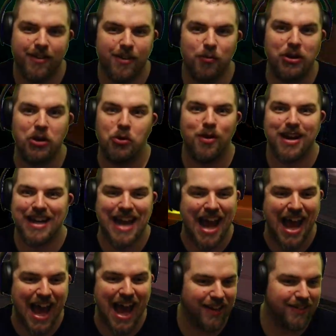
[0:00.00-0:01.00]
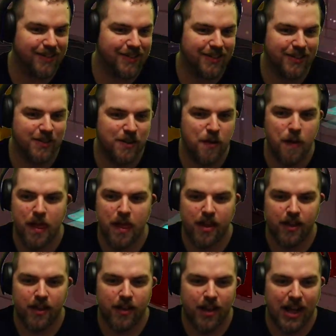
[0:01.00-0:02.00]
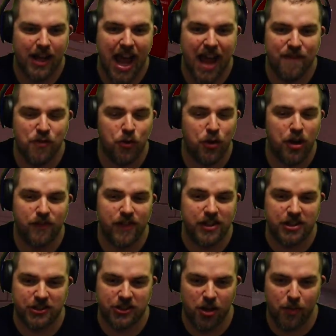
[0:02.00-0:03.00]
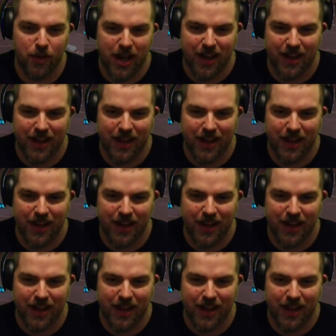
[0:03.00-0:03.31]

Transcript: We don't want to die. I have no defenses on me.